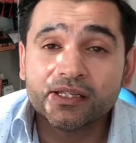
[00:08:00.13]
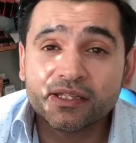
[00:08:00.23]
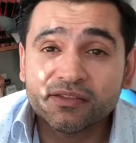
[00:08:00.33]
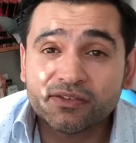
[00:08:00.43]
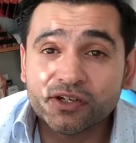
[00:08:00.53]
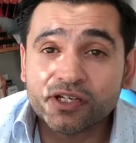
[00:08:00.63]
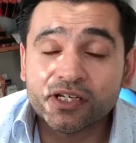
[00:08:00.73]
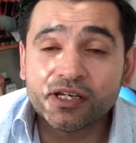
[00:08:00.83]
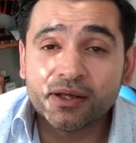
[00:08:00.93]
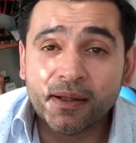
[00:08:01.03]
that's
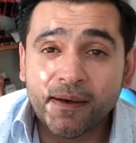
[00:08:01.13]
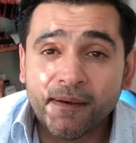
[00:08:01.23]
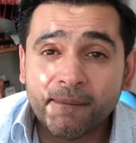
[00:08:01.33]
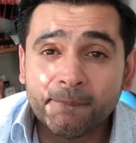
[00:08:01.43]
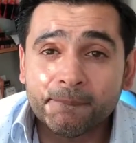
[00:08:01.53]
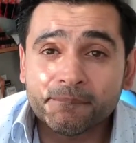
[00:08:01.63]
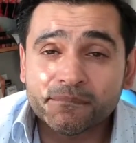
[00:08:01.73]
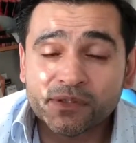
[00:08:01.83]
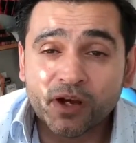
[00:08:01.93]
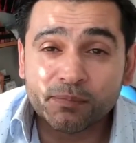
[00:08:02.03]
gonna
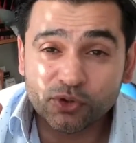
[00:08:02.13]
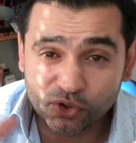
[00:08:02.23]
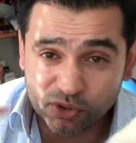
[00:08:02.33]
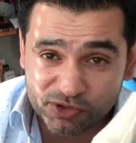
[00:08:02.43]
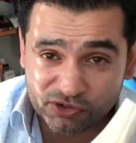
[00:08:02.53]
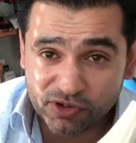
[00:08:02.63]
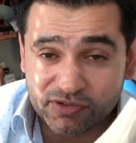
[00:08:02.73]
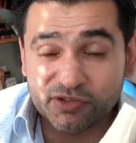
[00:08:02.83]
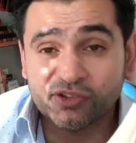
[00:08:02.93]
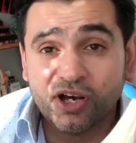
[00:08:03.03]
not put too much stress
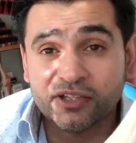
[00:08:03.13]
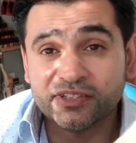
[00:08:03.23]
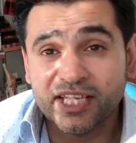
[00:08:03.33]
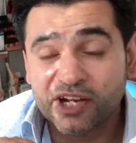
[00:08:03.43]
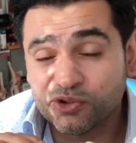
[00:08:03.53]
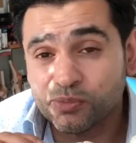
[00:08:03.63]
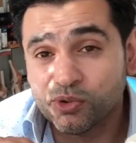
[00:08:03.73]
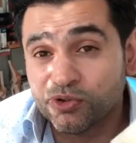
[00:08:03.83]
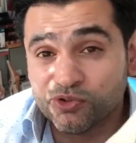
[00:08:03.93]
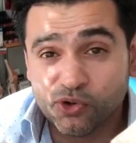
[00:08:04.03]
on the actual
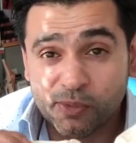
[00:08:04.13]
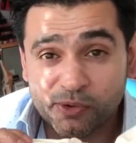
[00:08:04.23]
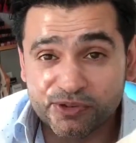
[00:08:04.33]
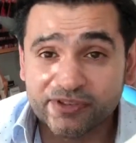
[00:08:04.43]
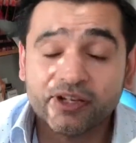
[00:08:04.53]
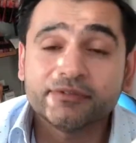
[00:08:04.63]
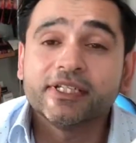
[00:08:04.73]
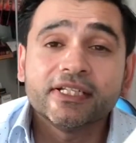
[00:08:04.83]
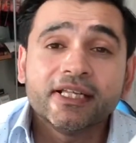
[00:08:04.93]
Morton's neuroma itself.